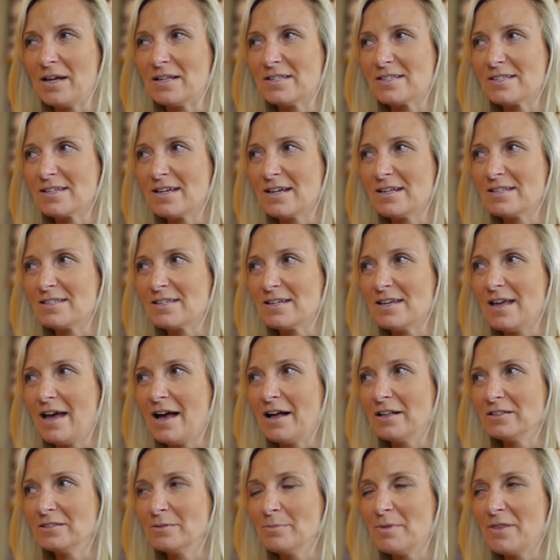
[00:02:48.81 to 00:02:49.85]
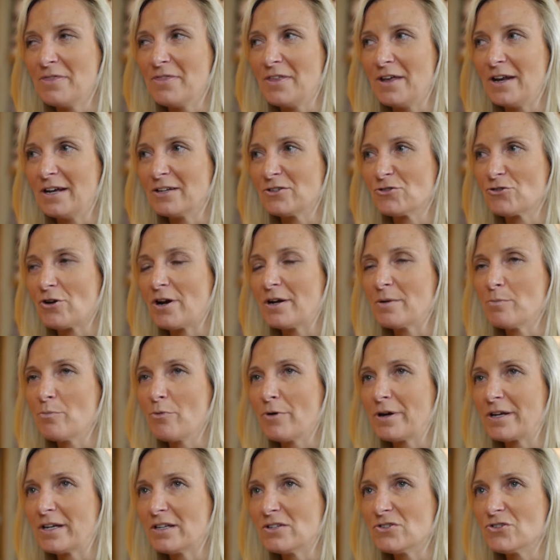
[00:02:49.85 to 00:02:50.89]
it's, it's an element that I try to
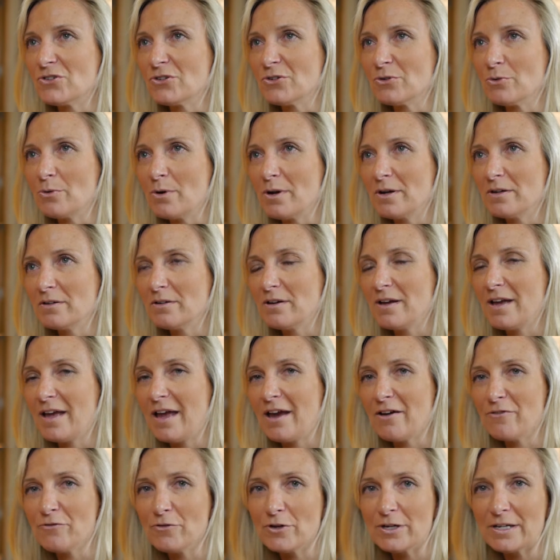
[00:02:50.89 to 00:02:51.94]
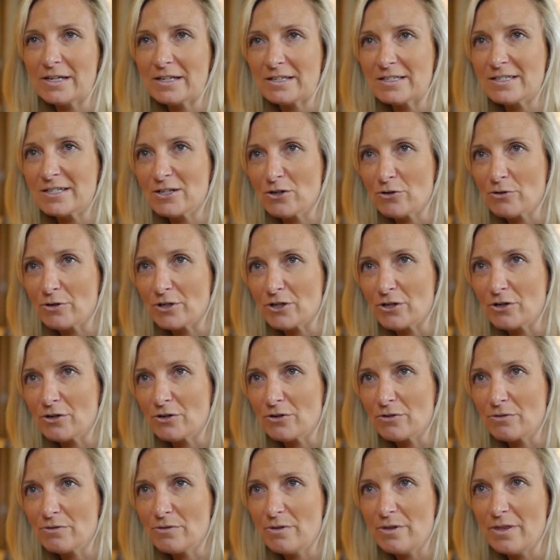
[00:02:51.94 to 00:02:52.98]
bring into every interior
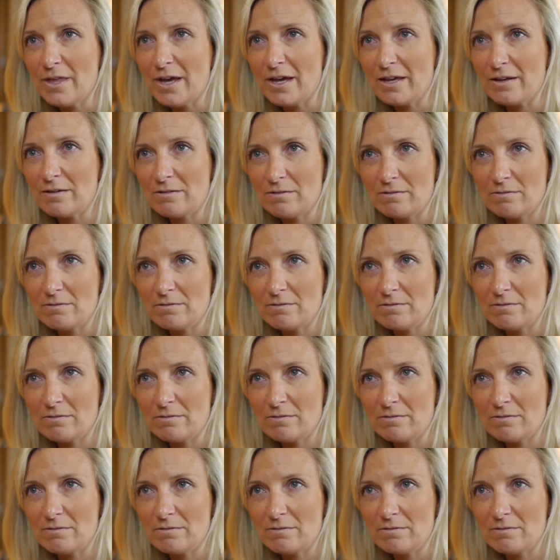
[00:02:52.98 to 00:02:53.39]
that